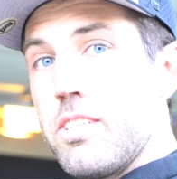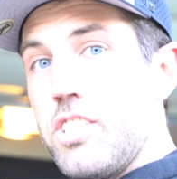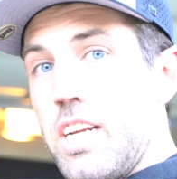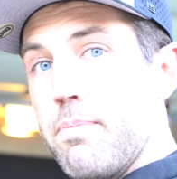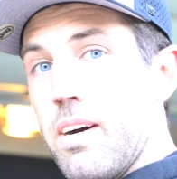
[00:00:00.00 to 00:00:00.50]
up the
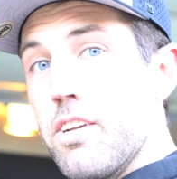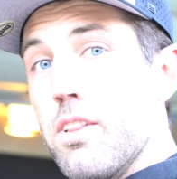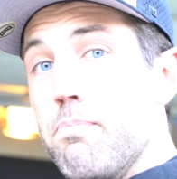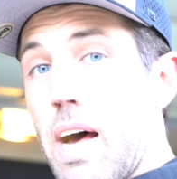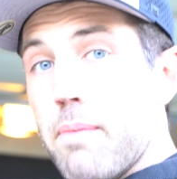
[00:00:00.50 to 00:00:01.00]
Jeep, undo
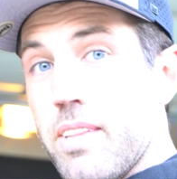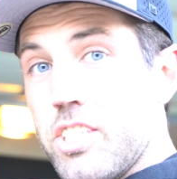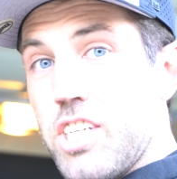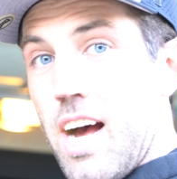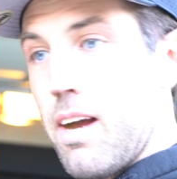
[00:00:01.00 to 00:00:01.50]
the bottom of the
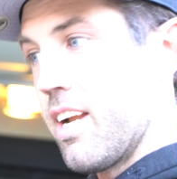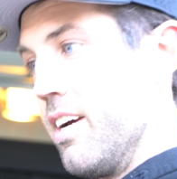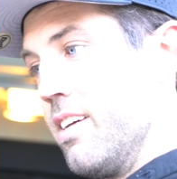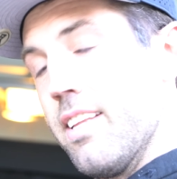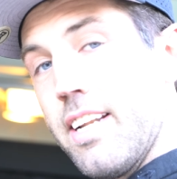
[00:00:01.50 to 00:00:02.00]
shock,
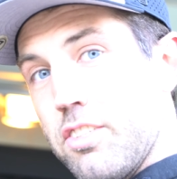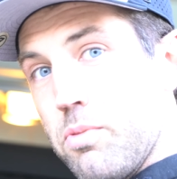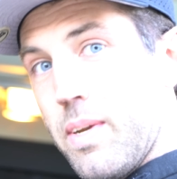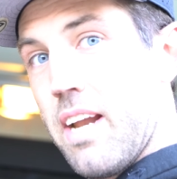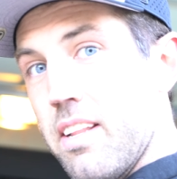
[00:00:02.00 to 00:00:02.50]
let it
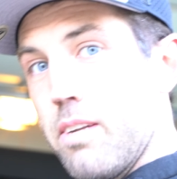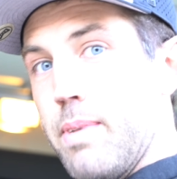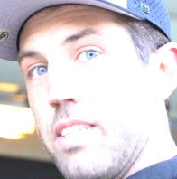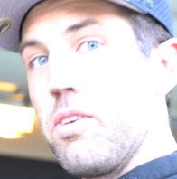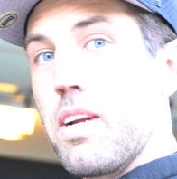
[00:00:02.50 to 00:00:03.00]
swing out a little
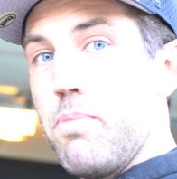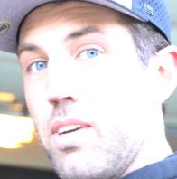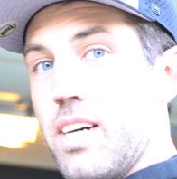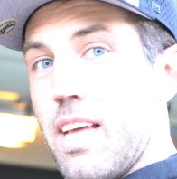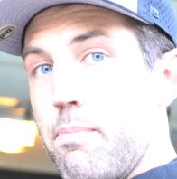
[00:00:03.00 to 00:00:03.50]
bit so I can pull
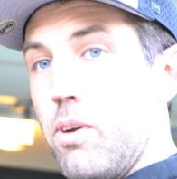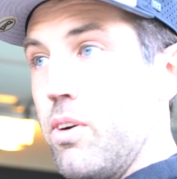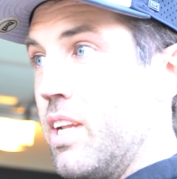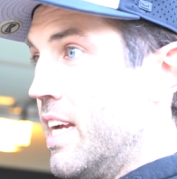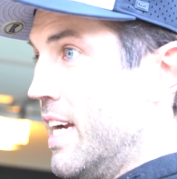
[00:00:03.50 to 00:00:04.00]
out that
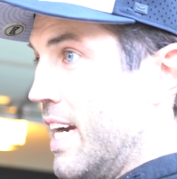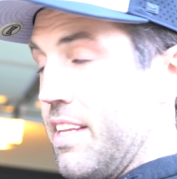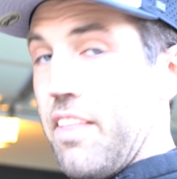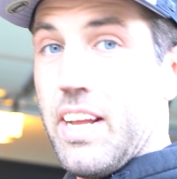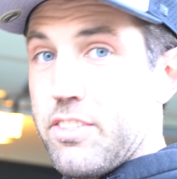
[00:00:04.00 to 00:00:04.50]
bolt, and
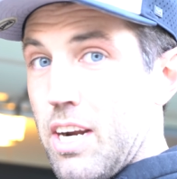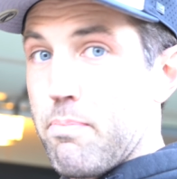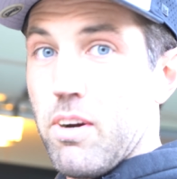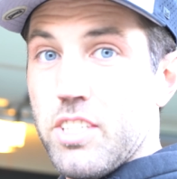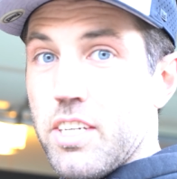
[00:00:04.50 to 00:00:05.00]
then that track
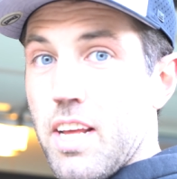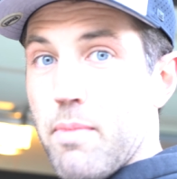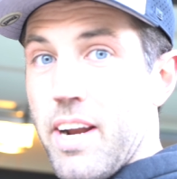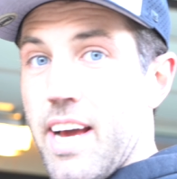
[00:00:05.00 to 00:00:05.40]
bar should come right